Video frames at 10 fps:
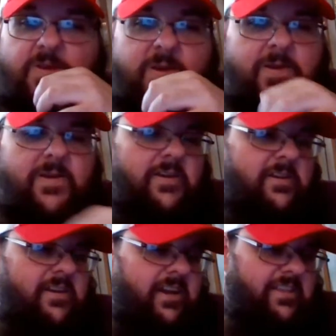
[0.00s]
And I think a
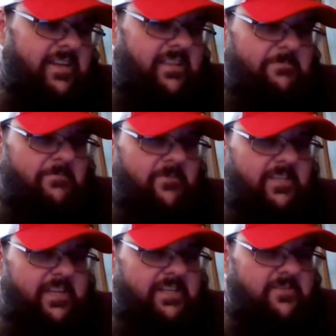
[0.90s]
lot of people are like that too,
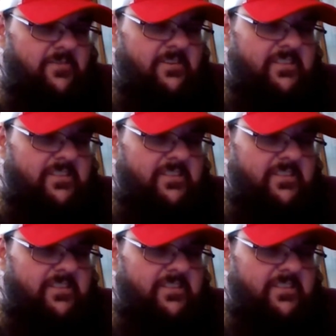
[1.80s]
honestly.